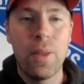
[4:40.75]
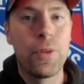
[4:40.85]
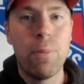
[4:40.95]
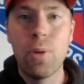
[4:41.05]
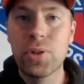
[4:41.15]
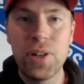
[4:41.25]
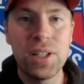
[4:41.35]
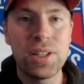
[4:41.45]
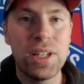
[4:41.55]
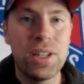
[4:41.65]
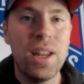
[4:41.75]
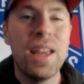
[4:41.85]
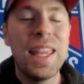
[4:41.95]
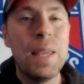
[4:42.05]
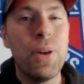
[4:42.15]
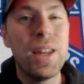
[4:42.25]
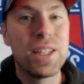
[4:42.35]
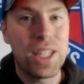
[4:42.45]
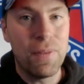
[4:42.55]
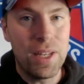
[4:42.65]
third most recent season, he played in
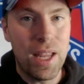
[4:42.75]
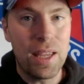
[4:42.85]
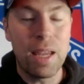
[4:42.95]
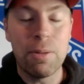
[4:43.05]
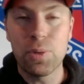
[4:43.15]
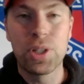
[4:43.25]
78 games,